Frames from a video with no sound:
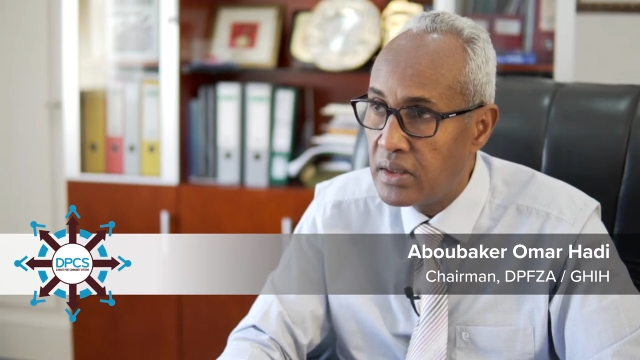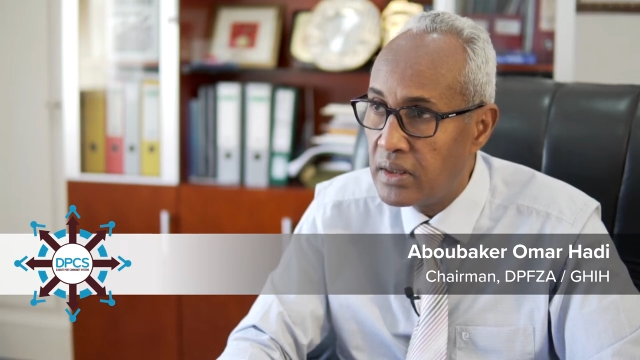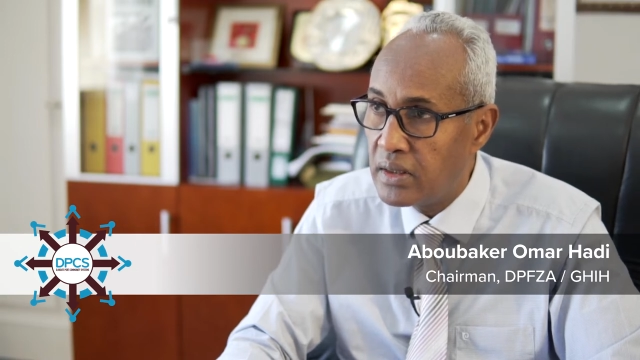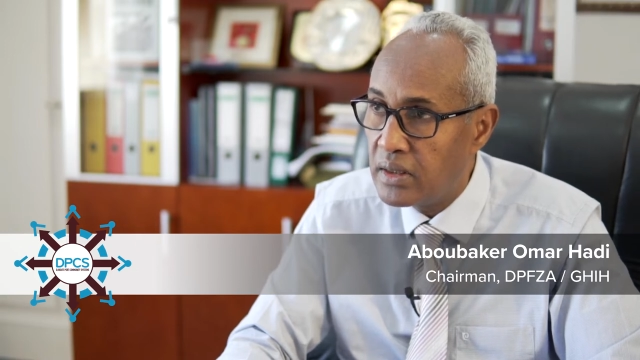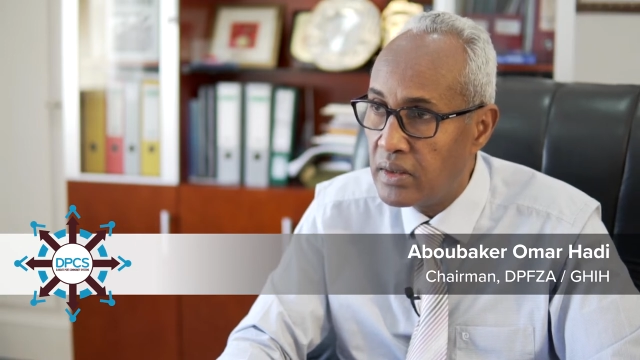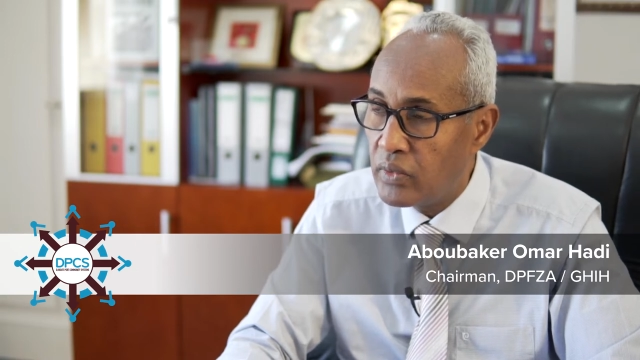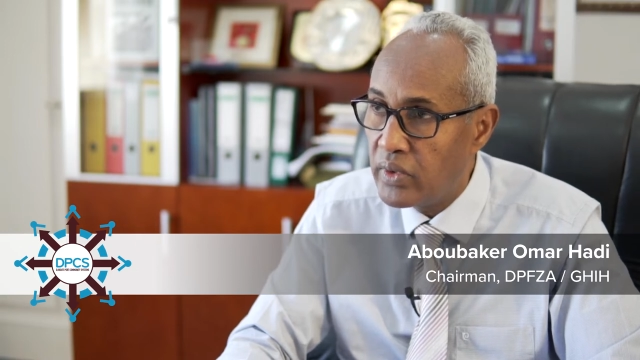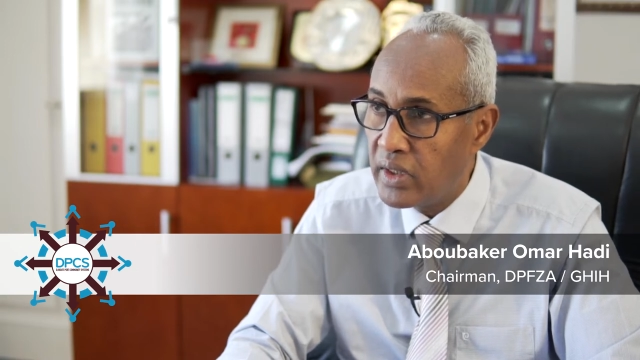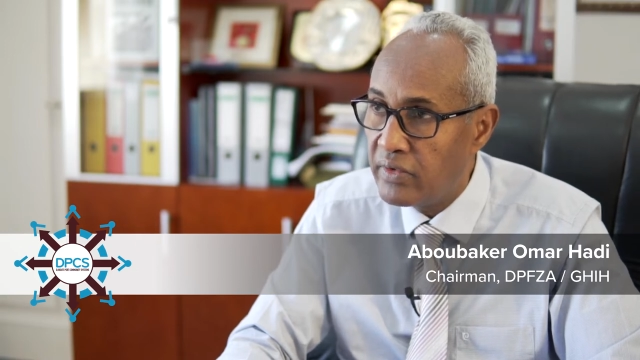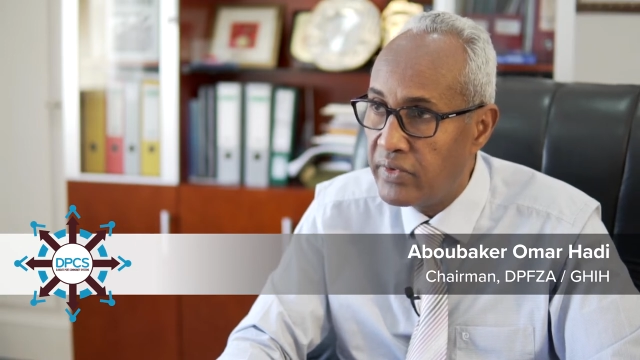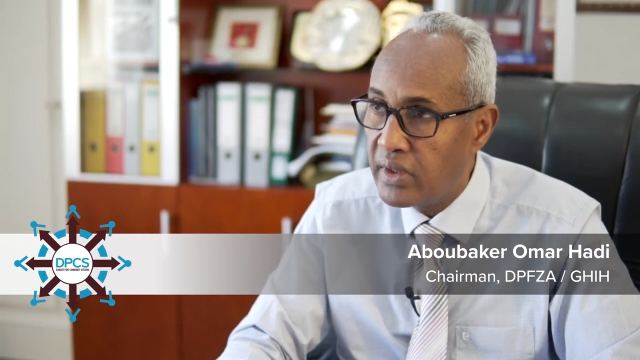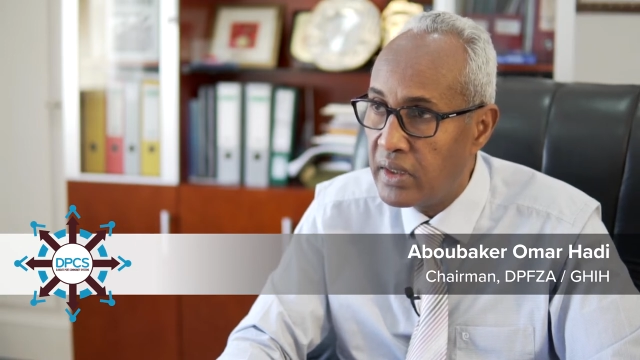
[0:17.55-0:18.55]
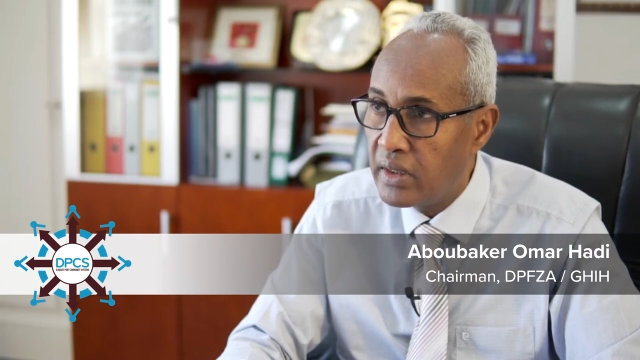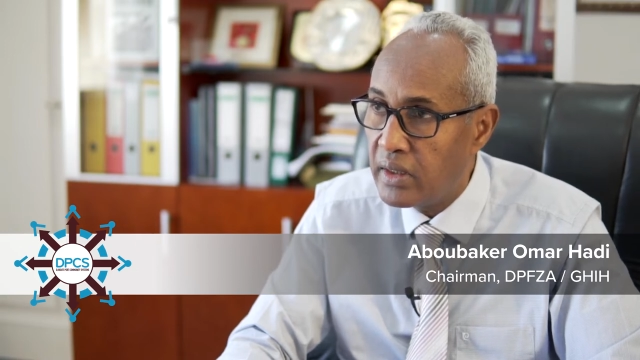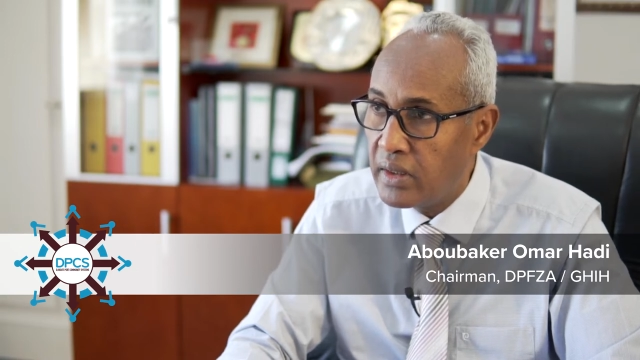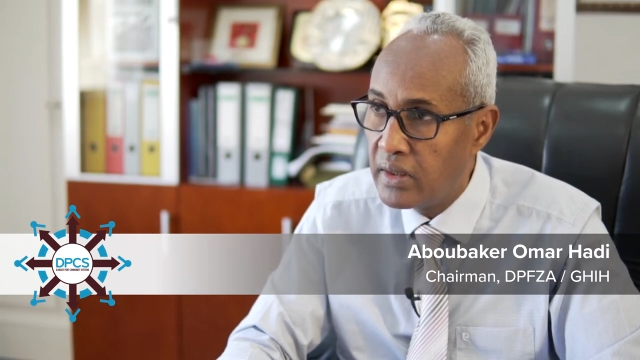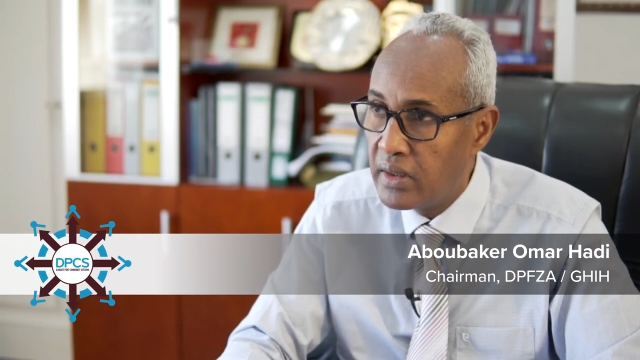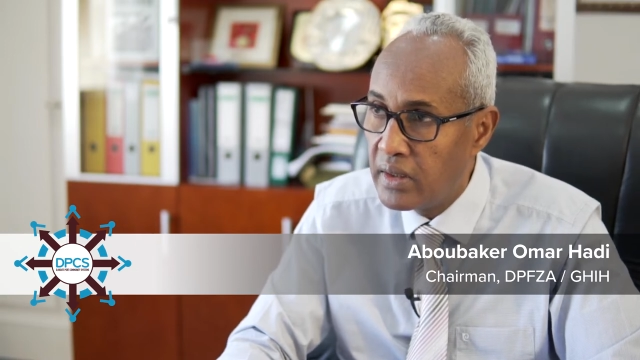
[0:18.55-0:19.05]
Uh, we have uh,
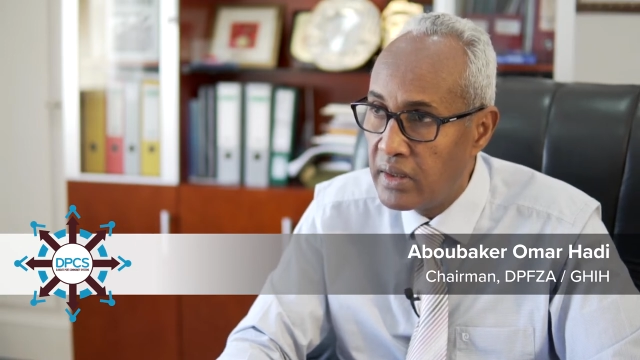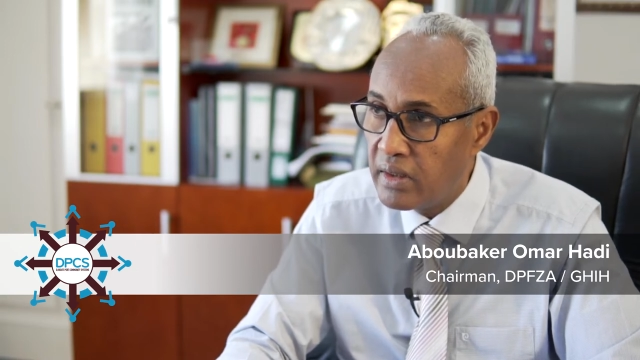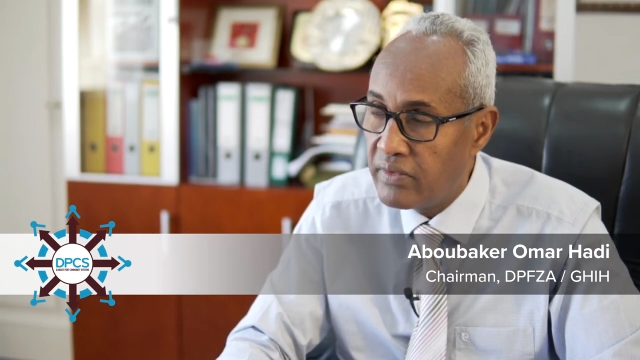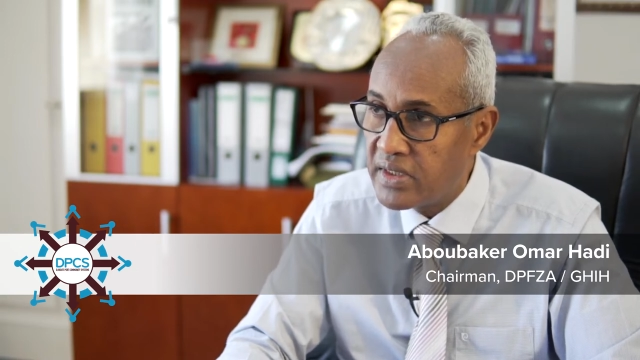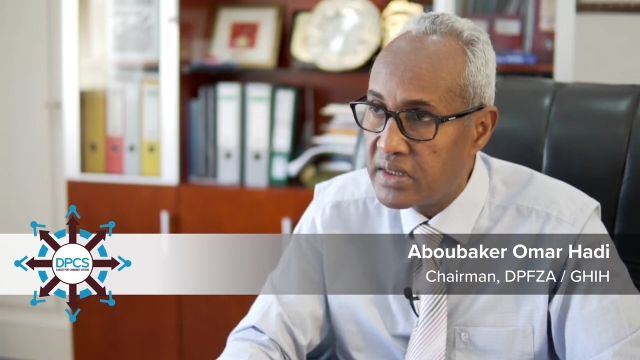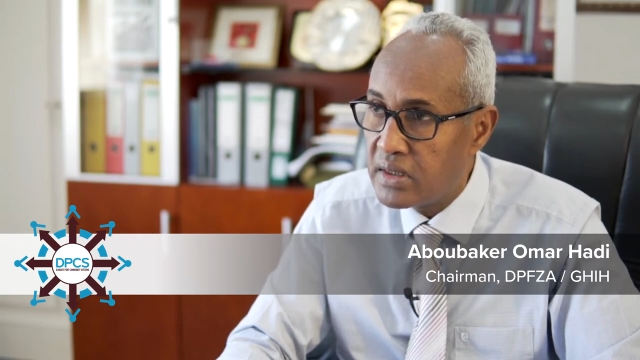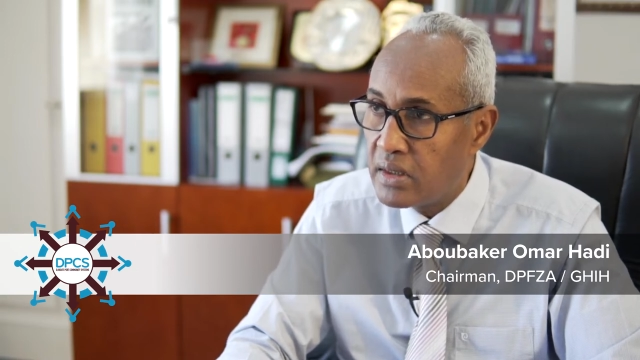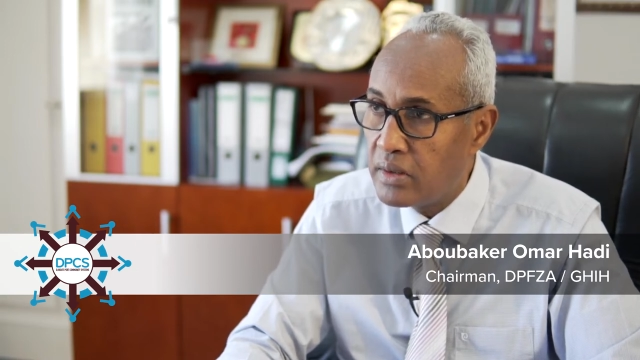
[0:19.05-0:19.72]
invested